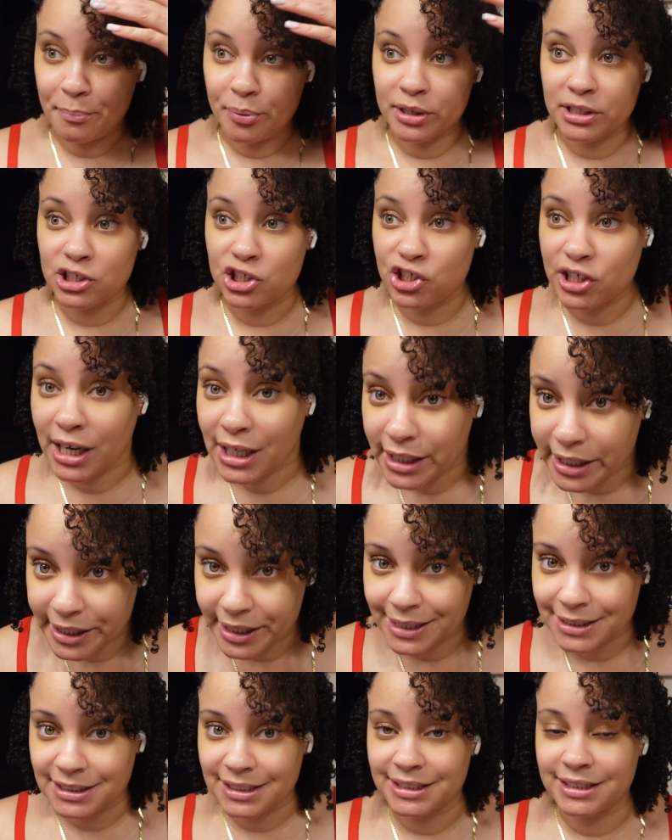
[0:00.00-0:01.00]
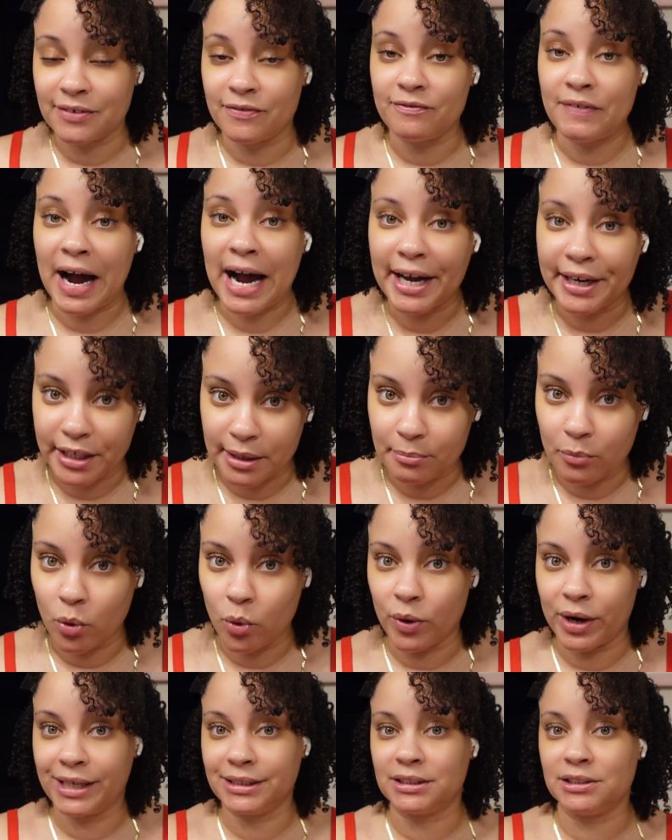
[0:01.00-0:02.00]
put gel in it to define it
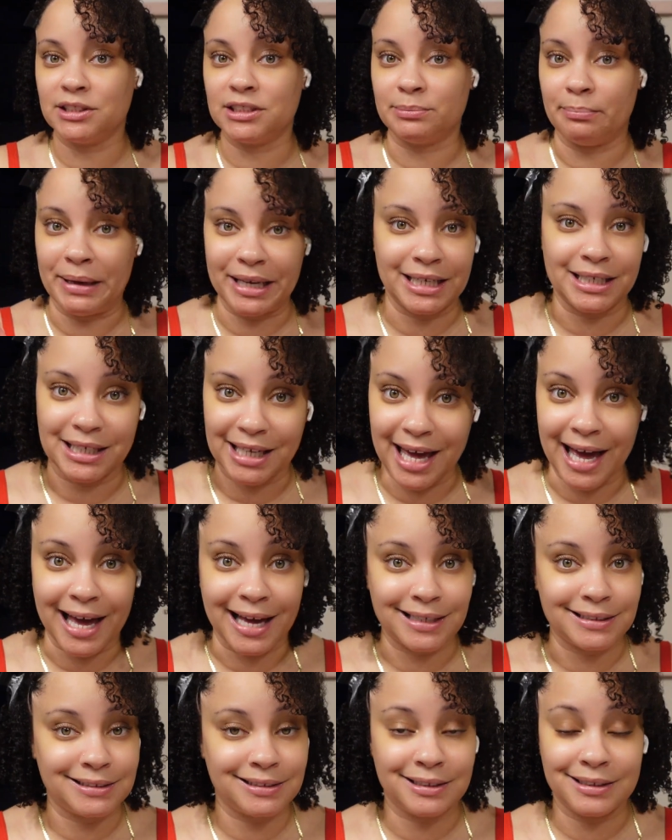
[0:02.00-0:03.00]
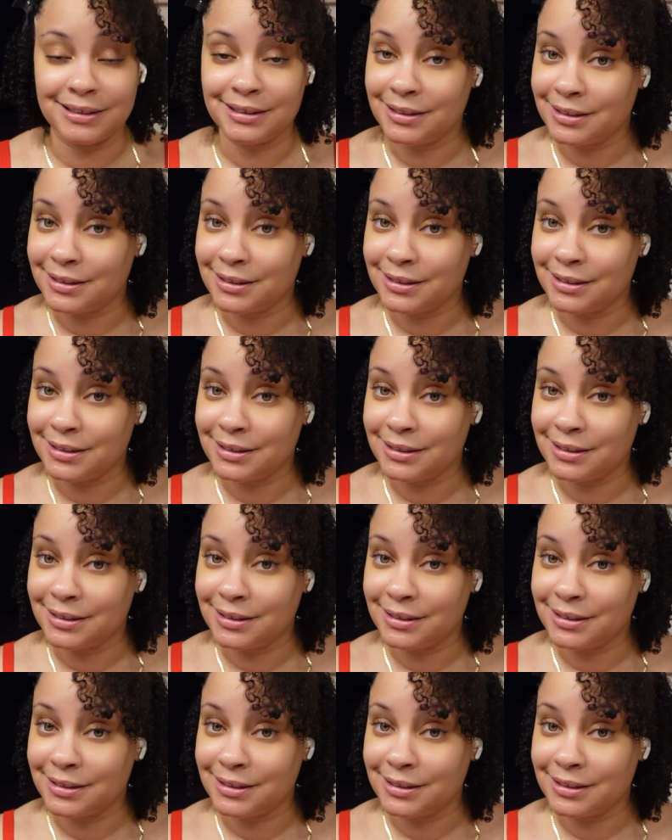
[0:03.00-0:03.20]
more and to just make it last.